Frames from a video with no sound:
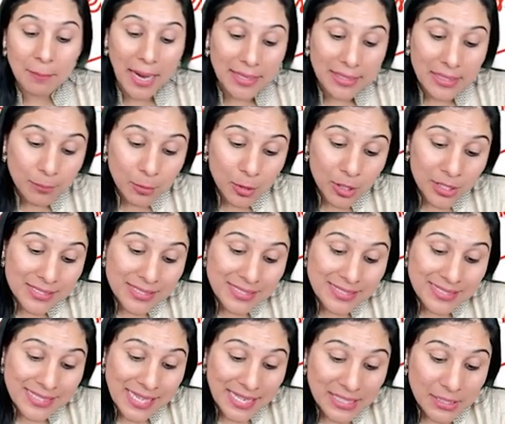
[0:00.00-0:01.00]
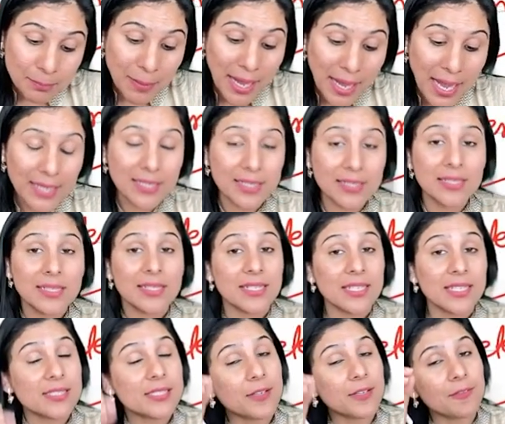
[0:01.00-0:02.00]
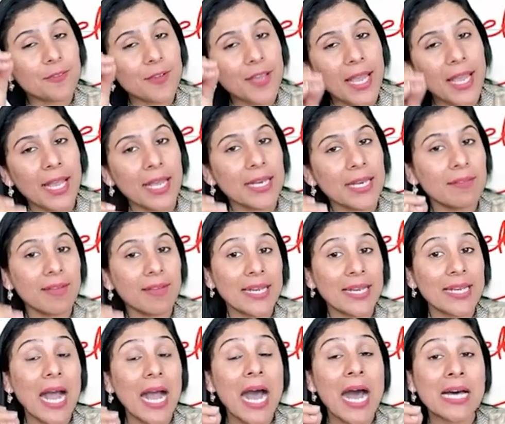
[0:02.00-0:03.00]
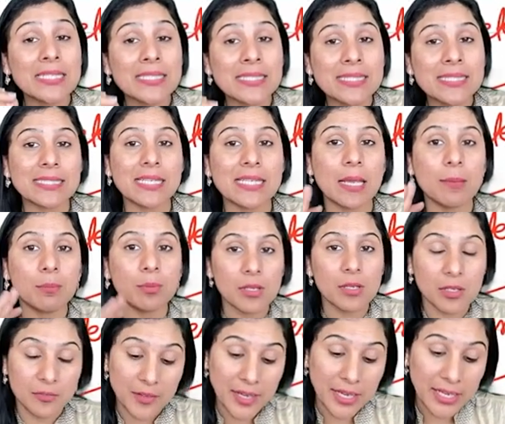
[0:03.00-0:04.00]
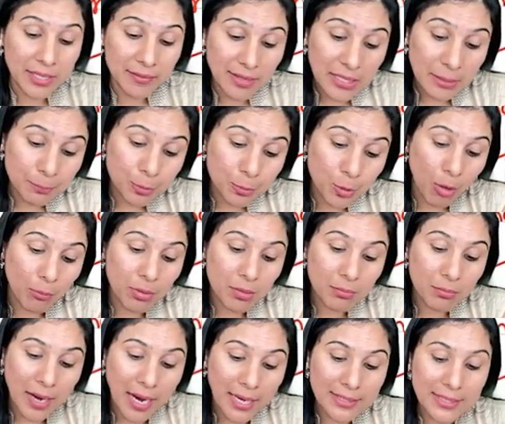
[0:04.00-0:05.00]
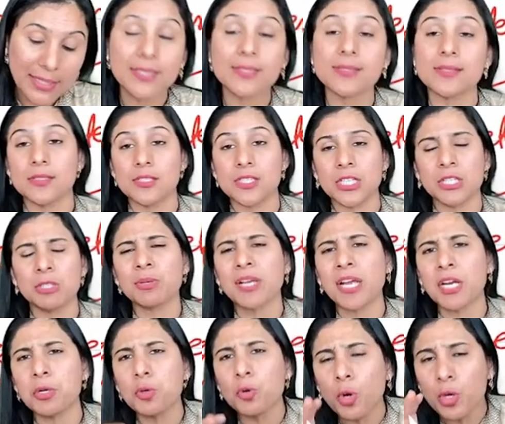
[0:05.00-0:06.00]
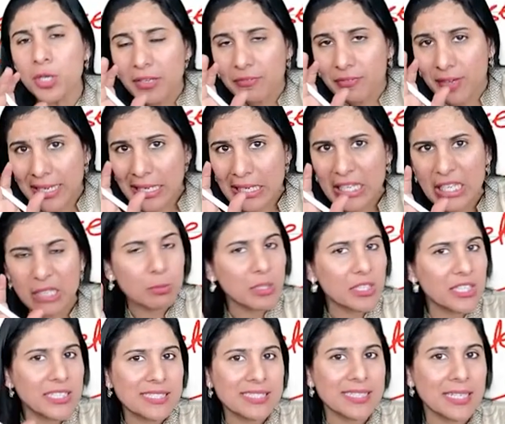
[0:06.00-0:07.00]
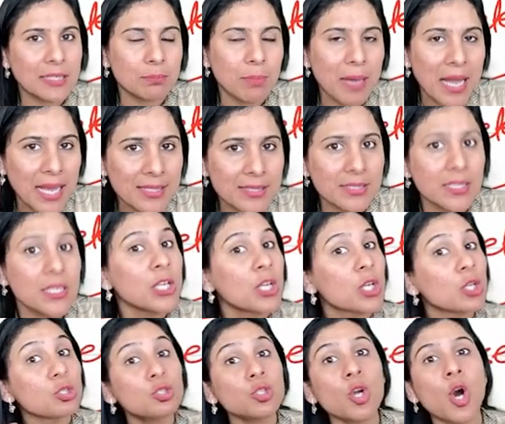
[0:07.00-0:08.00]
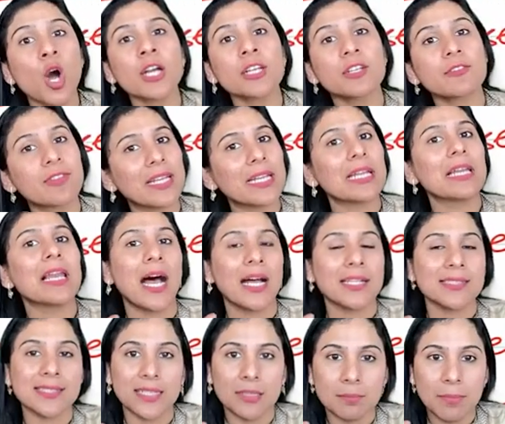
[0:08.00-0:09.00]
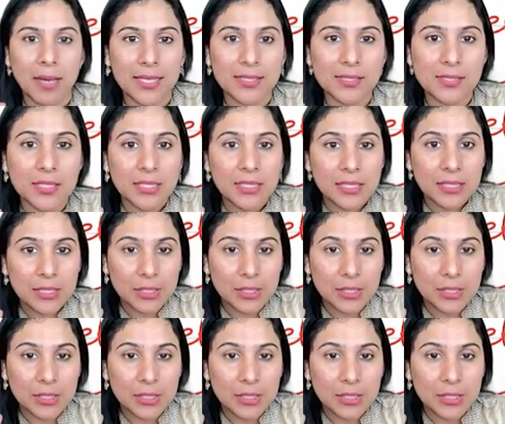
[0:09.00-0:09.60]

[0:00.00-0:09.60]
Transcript: a mandibular setback is a very, very unstable, very, very problematic surgery. You can do only very limited setbacks, not very large setbacks.